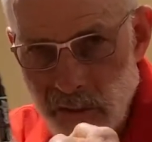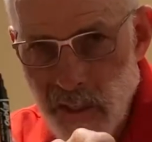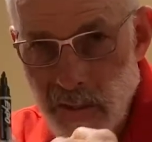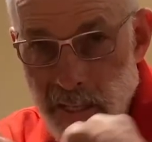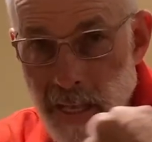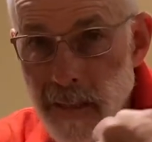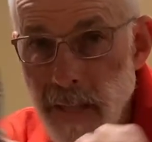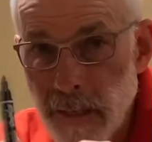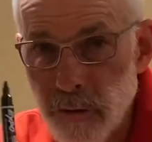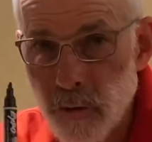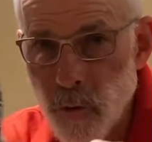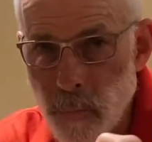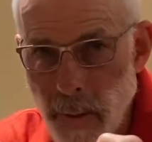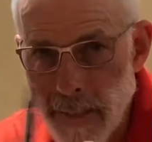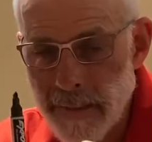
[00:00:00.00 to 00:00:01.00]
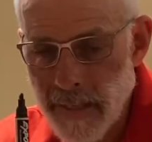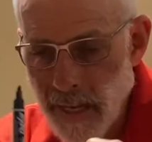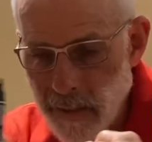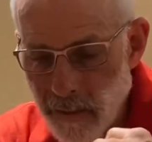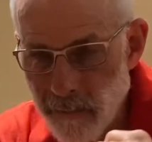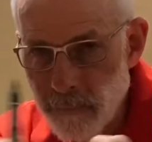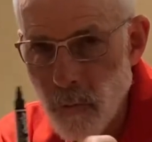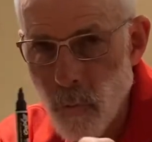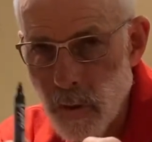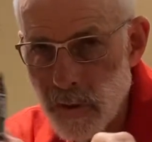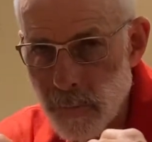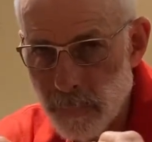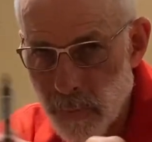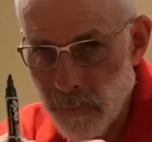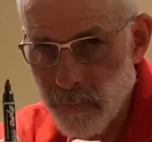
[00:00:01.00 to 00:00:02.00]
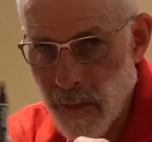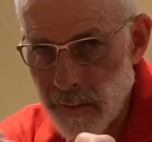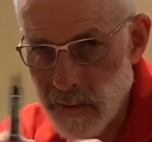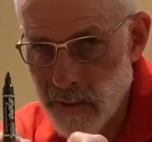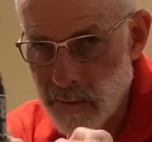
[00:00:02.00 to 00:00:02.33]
and the electromagnetic force prevents